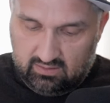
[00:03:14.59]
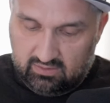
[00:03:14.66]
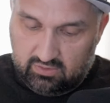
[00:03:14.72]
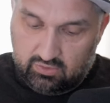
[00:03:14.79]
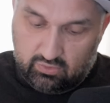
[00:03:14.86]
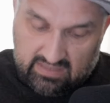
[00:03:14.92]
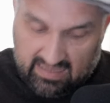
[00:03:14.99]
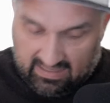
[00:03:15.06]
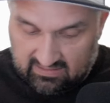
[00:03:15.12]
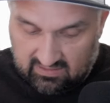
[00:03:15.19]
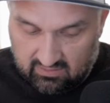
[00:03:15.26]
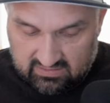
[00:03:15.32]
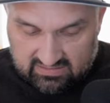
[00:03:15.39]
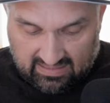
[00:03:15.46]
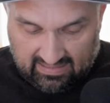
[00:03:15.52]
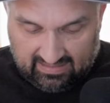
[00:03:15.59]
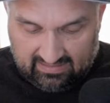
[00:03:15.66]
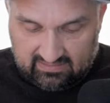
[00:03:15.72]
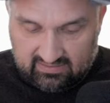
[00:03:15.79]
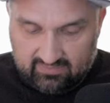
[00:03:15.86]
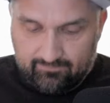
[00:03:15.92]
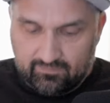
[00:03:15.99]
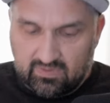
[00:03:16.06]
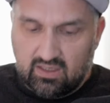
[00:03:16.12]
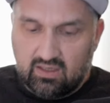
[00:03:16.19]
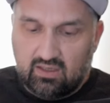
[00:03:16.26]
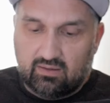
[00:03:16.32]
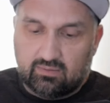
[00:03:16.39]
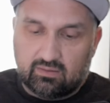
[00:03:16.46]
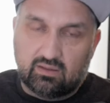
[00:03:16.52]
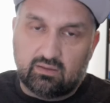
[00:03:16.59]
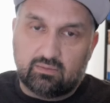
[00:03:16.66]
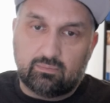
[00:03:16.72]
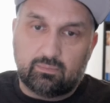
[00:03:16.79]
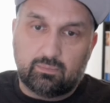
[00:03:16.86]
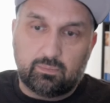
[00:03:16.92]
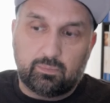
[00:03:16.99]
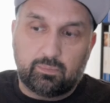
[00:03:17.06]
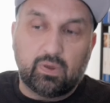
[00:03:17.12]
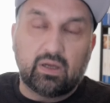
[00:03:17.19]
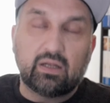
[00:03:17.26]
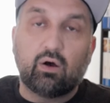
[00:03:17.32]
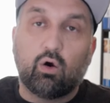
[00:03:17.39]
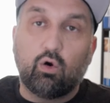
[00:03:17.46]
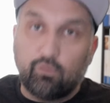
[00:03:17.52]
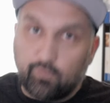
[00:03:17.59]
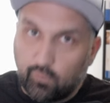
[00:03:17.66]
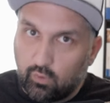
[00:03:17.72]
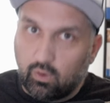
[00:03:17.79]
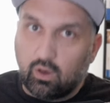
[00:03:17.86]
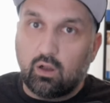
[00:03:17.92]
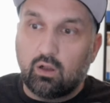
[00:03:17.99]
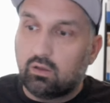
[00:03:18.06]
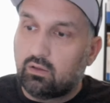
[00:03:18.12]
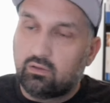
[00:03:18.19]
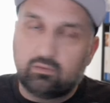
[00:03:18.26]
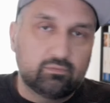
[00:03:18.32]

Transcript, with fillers: so yeah, there's that. But overall,